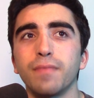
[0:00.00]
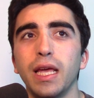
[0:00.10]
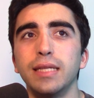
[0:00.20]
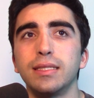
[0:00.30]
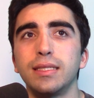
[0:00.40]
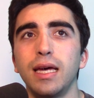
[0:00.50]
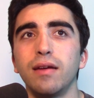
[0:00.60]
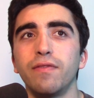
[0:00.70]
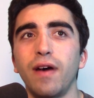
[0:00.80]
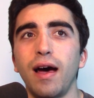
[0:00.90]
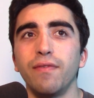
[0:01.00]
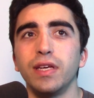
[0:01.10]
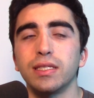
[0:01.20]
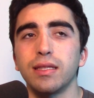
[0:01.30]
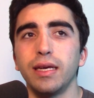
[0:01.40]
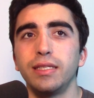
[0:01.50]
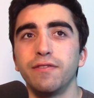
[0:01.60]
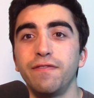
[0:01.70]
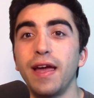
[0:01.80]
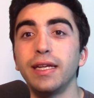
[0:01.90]
obviously
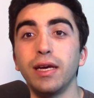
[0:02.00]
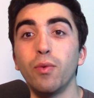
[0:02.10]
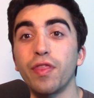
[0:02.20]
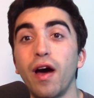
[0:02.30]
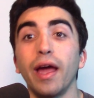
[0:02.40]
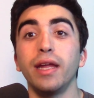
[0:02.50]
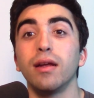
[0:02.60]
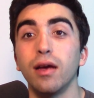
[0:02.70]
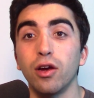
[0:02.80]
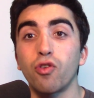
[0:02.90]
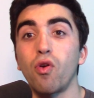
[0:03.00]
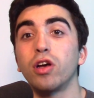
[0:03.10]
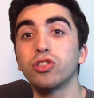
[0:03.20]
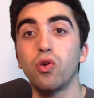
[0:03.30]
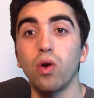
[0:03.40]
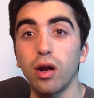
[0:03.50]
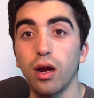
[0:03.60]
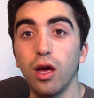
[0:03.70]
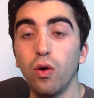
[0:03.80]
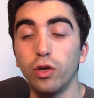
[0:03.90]
defending with height cross court,
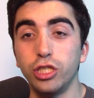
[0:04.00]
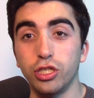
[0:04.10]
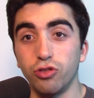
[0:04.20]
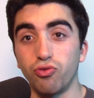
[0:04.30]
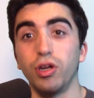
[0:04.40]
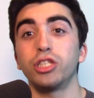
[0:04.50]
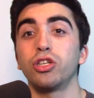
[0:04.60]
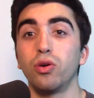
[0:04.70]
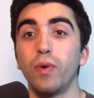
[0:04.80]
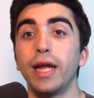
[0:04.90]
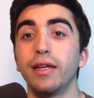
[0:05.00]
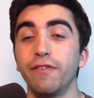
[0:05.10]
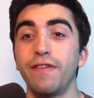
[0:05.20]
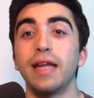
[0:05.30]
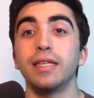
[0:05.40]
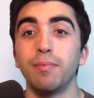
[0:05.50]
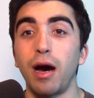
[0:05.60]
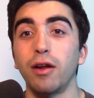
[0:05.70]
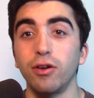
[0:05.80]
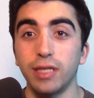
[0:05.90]
which is the traditional way to defend in
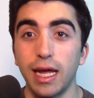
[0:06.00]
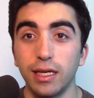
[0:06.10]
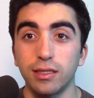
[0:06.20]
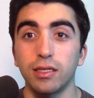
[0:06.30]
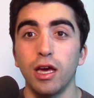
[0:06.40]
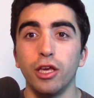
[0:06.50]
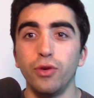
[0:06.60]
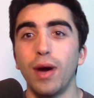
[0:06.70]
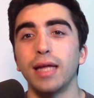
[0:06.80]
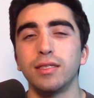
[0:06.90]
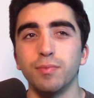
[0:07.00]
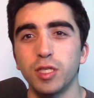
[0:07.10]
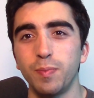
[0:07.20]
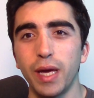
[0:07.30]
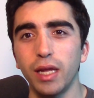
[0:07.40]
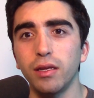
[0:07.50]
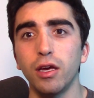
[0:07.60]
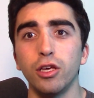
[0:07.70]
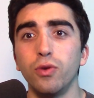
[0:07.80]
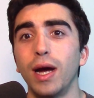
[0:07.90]
modern tennis, you add some spin,
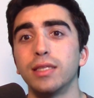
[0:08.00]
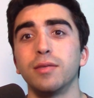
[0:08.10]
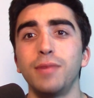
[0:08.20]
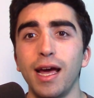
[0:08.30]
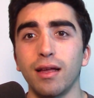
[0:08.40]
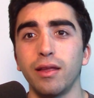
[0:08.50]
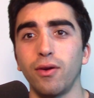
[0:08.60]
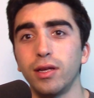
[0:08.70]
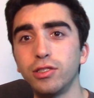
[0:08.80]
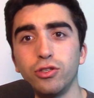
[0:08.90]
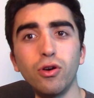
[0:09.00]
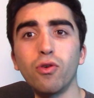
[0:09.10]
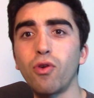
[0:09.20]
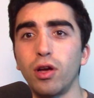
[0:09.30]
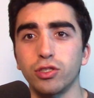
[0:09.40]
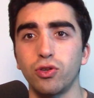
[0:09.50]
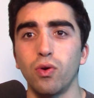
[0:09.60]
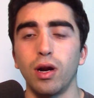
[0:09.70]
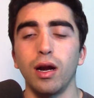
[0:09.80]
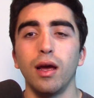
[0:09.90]
you add some net clearance, you go cross
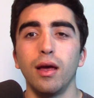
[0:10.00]
court.